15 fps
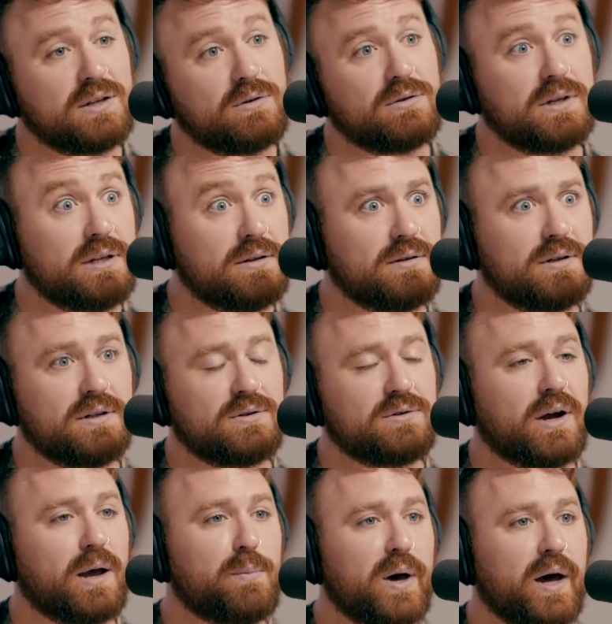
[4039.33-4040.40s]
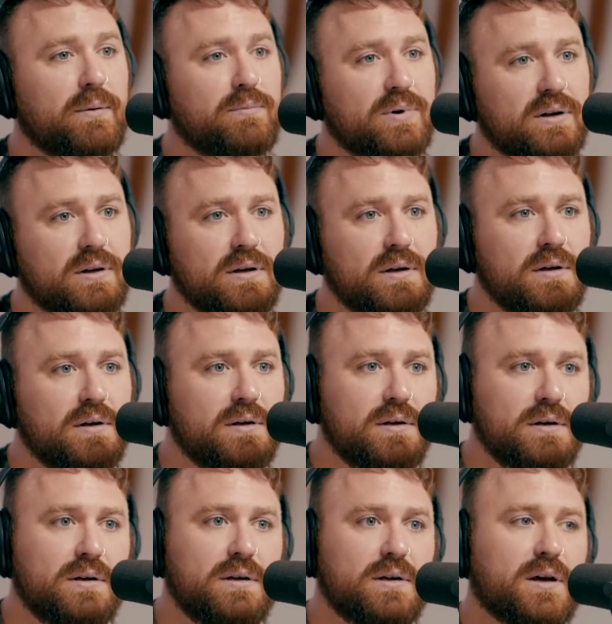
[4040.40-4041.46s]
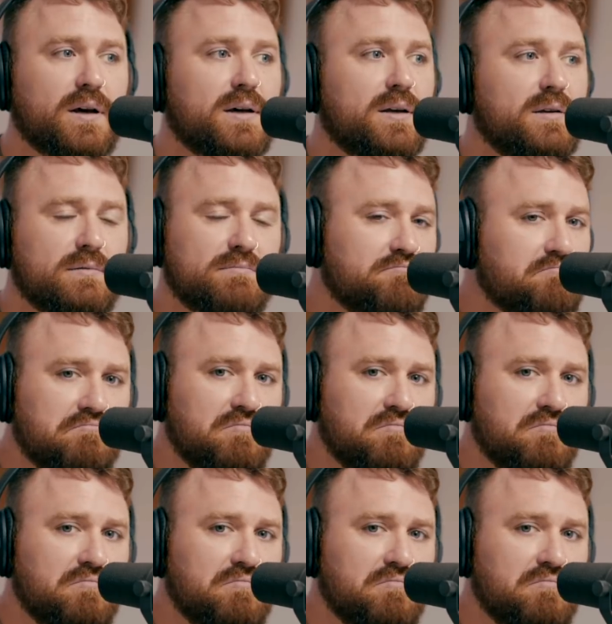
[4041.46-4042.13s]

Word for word: you'll need you'll need a tripod, but yeah, you know,